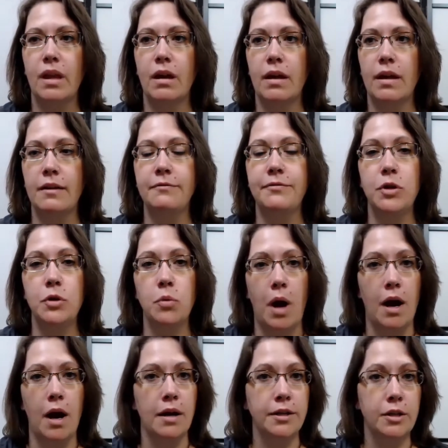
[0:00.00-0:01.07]
if you
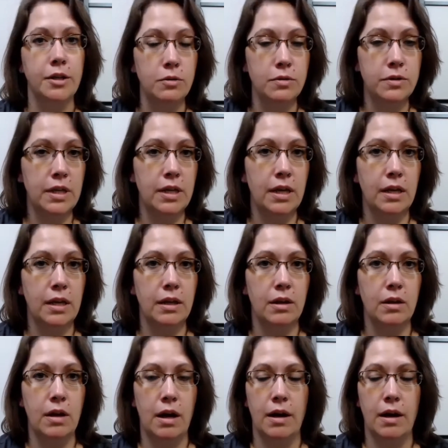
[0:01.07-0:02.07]
are using